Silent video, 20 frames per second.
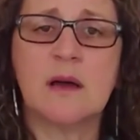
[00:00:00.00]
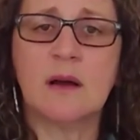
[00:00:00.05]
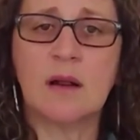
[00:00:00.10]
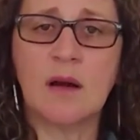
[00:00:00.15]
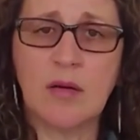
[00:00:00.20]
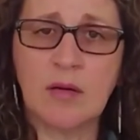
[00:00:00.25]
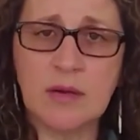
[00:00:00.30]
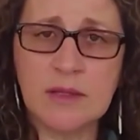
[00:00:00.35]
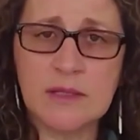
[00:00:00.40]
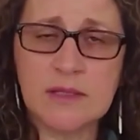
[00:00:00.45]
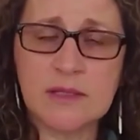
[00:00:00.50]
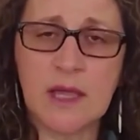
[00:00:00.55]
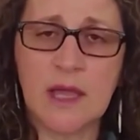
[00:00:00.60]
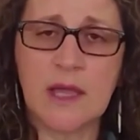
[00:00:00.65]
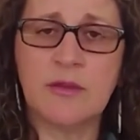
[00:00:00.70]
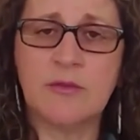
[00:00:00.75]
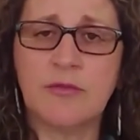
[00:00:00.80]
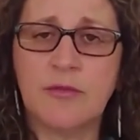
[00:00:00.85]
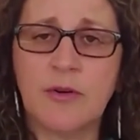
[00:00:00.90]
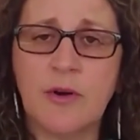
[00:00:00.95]
rise
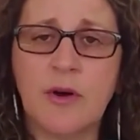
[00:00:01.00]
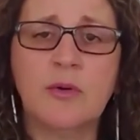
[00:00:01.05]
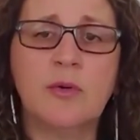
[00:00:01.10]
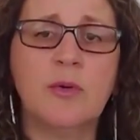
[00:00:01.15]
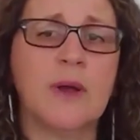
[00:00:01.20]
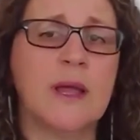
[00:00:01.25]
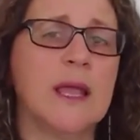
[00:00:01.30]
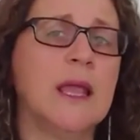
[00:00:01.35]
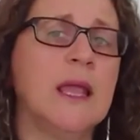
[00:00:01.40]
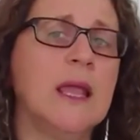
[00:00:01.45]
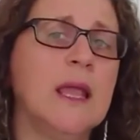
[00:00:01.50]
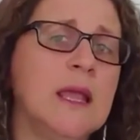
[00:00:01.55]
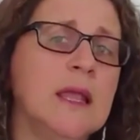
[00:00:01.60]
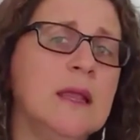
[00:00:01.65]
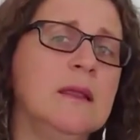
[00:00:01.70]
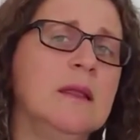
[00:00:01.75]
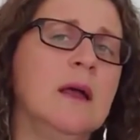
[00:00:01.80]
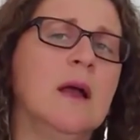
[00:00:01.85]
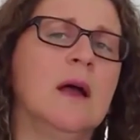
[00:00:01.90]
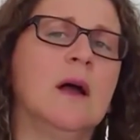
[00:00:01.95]
and fall
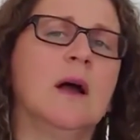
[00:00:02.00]
in